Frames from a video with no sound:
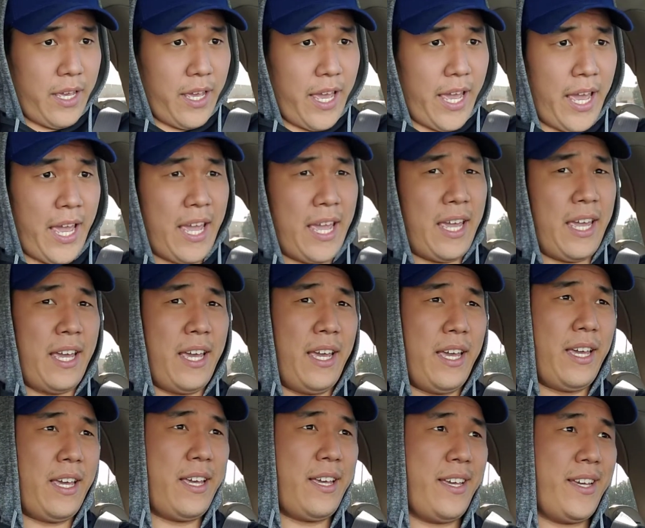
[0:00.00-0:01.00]
A
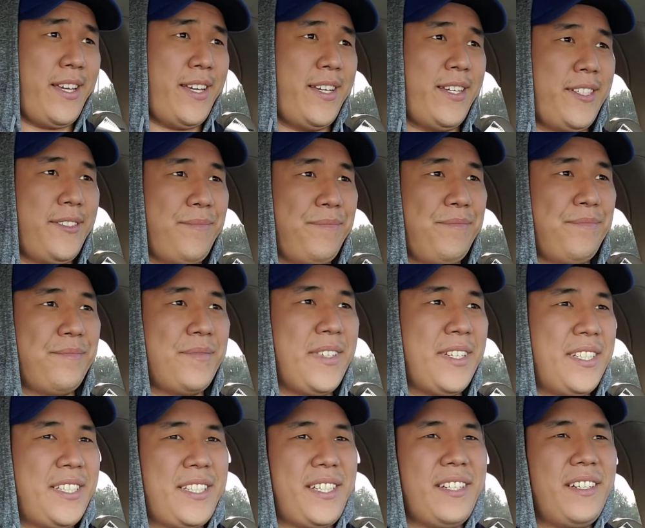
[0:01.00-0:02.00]

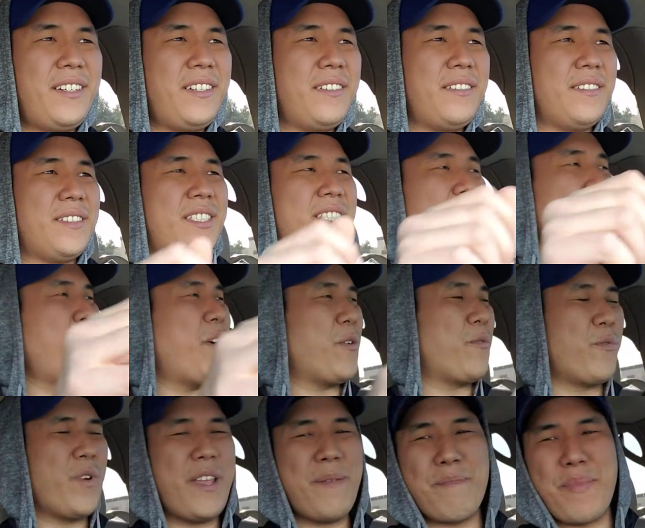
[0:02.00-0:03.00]
still somewhat
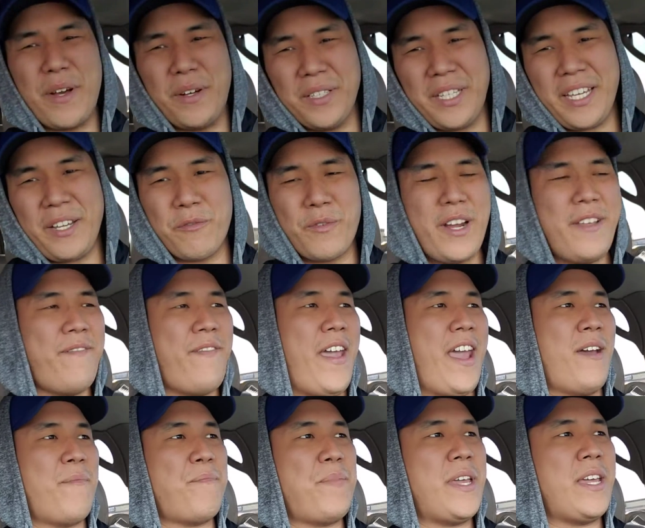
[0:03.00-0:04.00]
rebuilding,
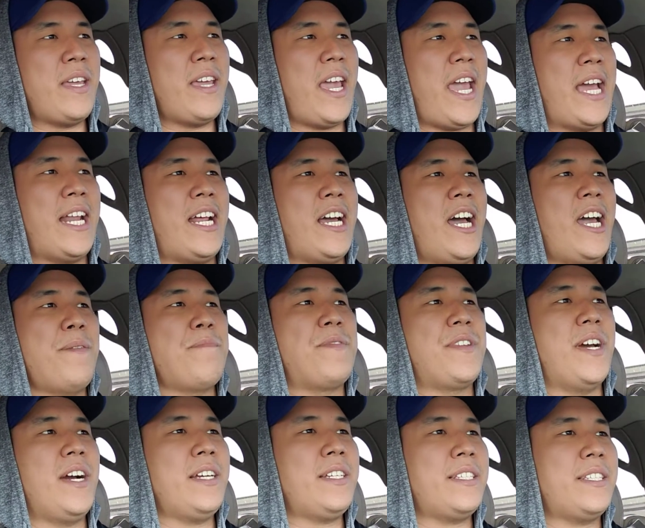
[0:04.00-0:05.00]
revamping Anaheim
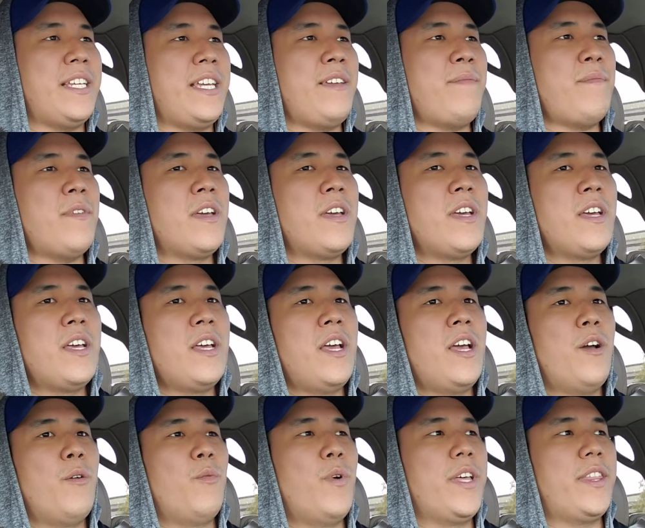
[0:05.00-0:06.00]
Ducks team
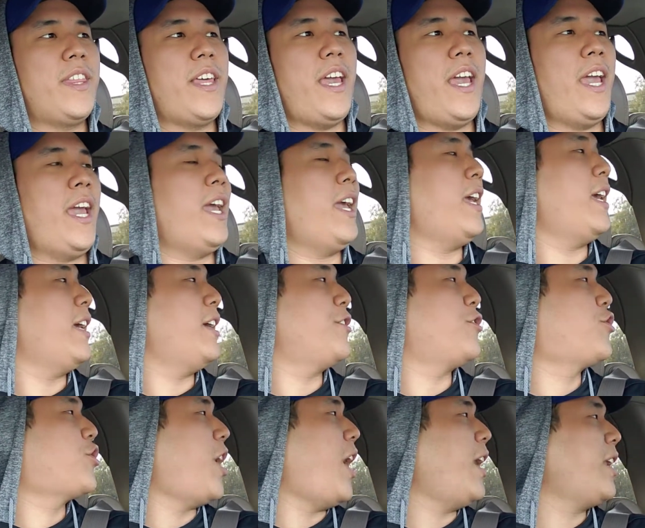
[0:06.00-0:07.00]
with a
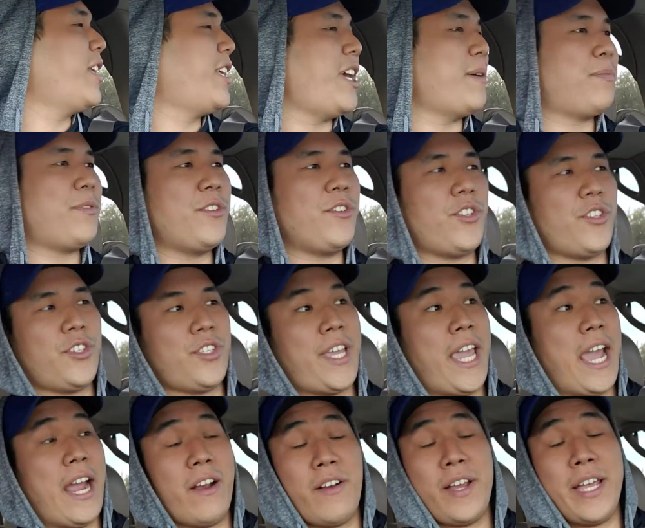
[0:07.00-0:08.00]
John Gibson just
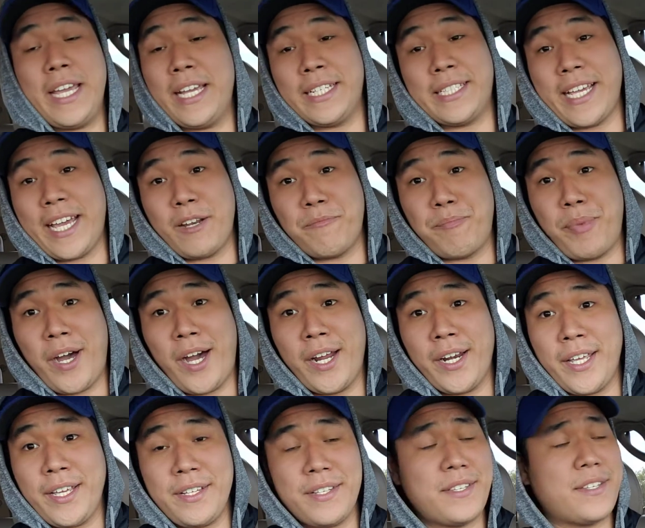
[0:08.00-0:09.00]
carrying dead
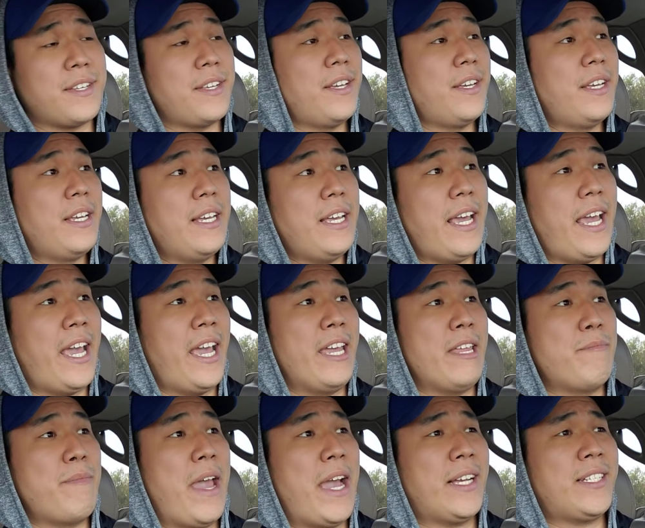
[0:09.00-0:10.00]
bodies
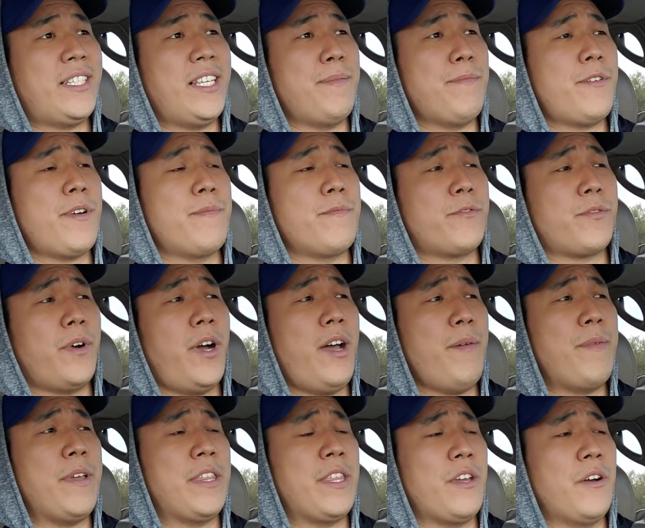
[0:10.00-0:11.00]
and Maxime Comtois
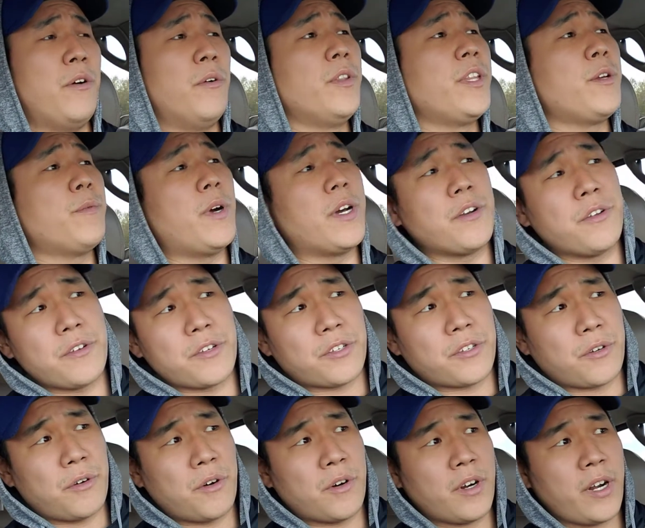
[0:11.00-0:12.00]
being the only one who
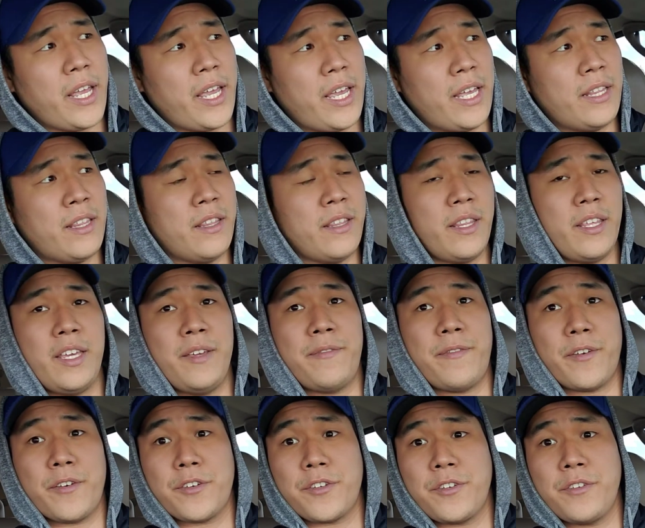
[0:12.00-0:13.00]
scored in the
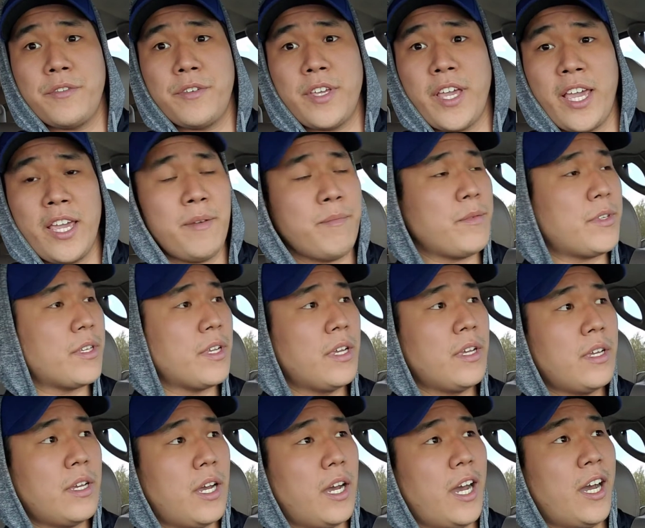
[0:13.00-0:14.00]
first two games
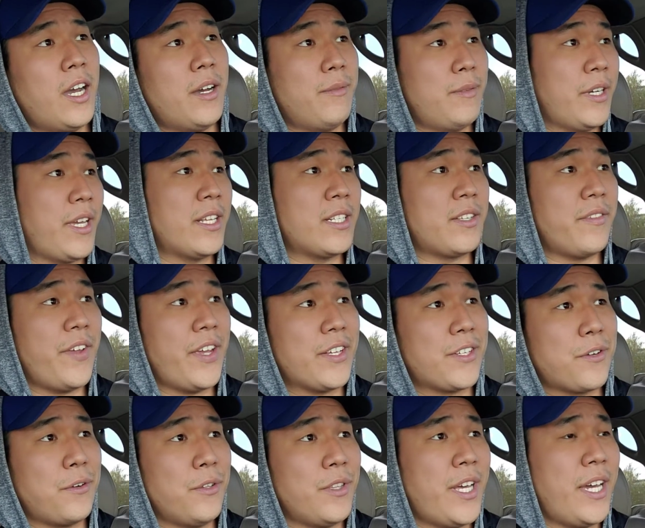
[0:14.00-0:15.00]
uh, against the
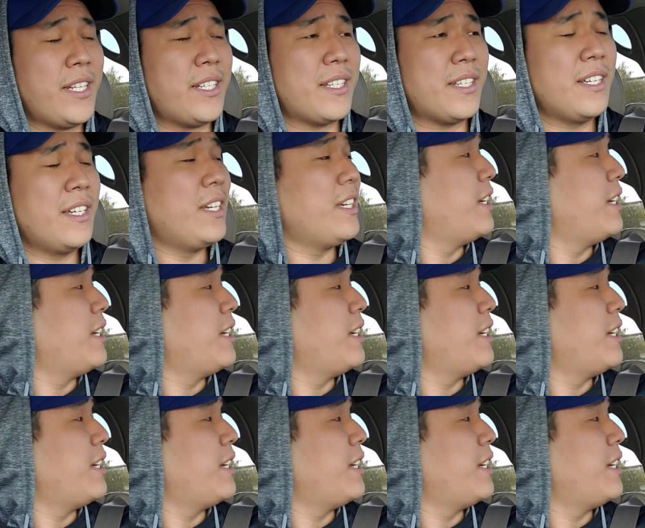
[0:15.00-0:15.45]
Vegas Golden Knights.